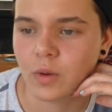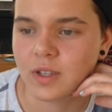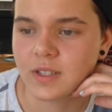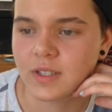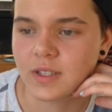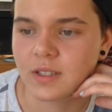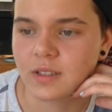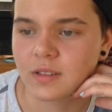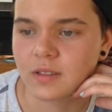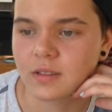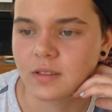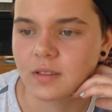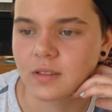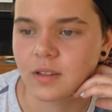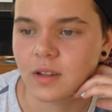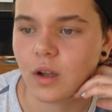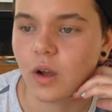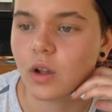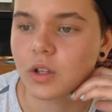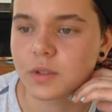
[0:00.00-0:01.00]
wasn't
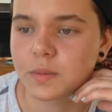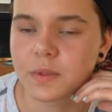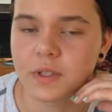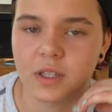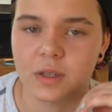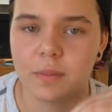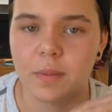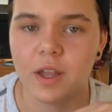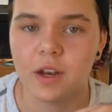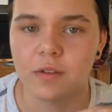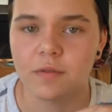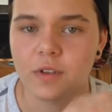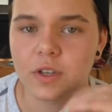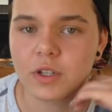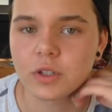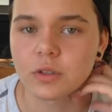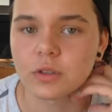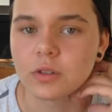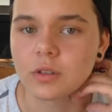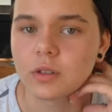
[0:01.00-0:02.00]
ultimately
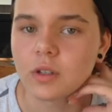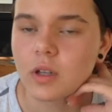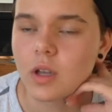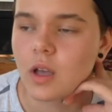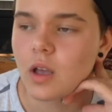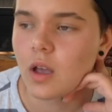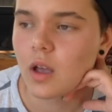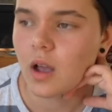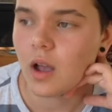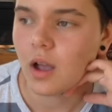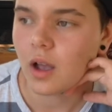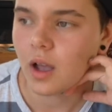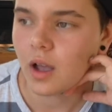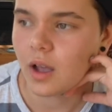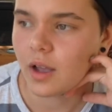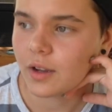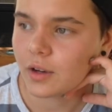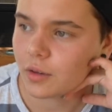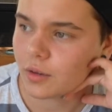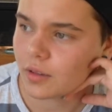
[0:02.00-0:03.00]
beneficial.
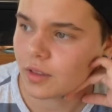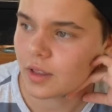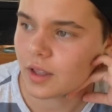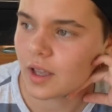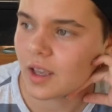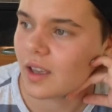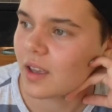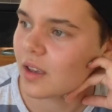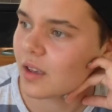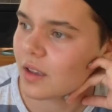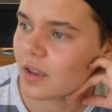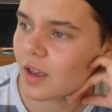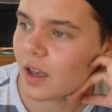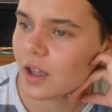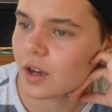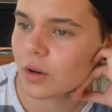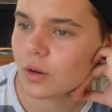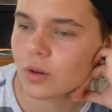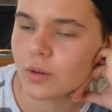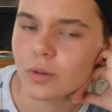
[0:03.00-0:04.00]
I don't
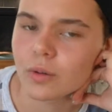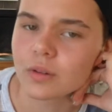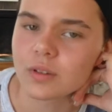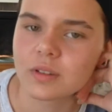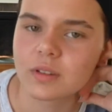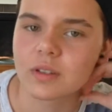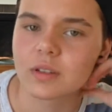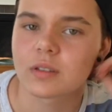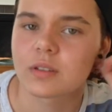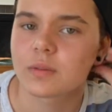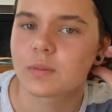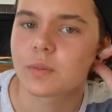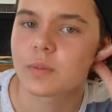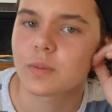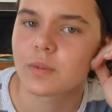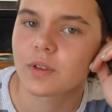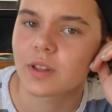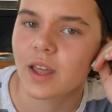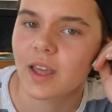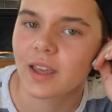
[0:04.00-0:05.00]
know. It's
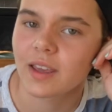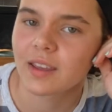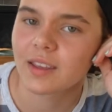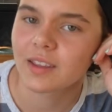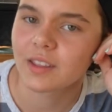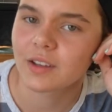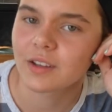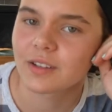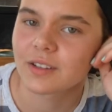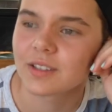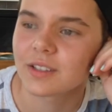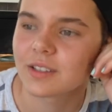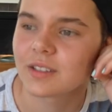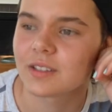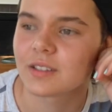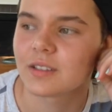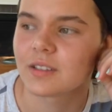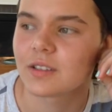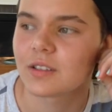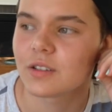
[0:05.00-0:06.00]
like
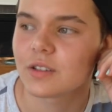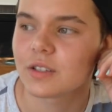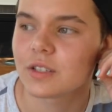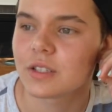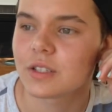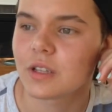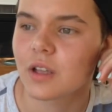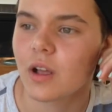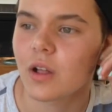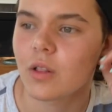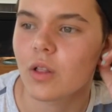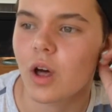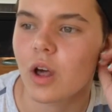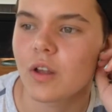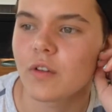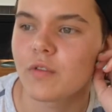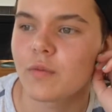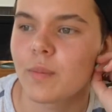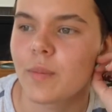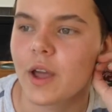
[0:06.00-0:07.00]
there's a
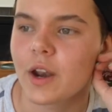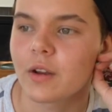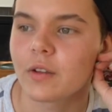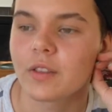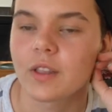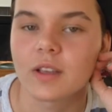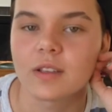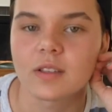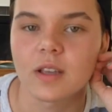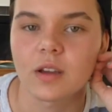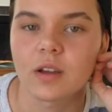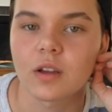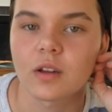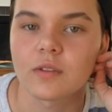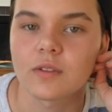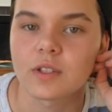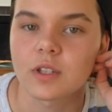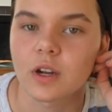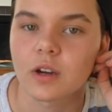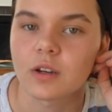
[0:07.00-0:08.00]
lot of better things I could
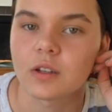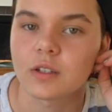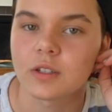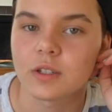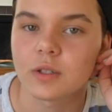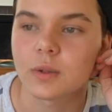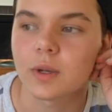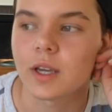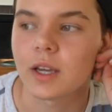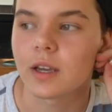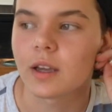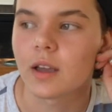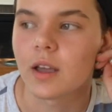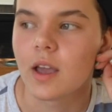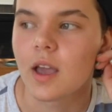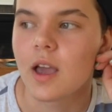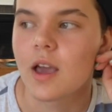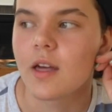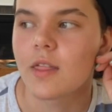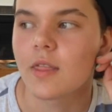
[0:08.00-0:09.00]
have started doing
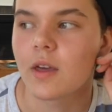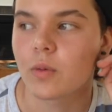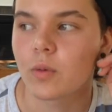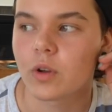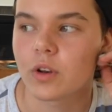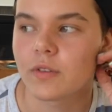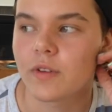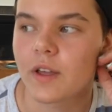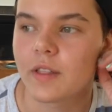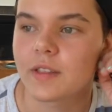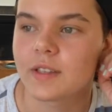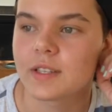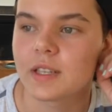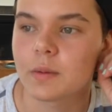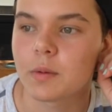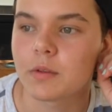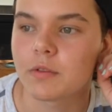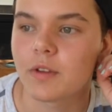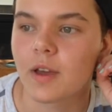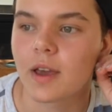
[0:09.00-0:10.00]
that would have had the
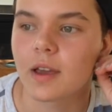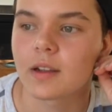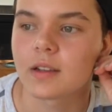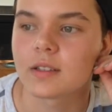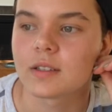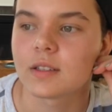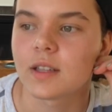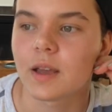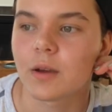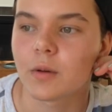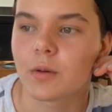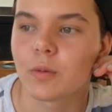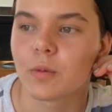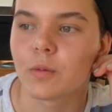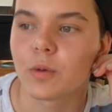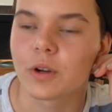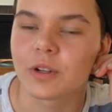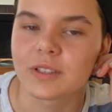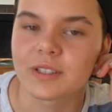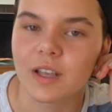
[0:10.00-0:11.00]
same effect that
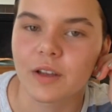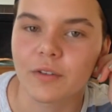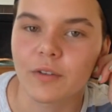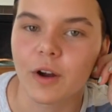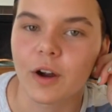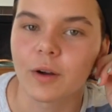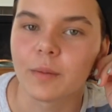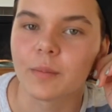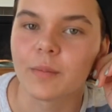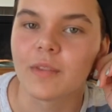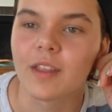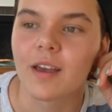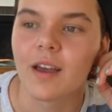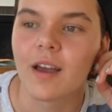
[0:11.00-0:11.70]
weren't self-harm.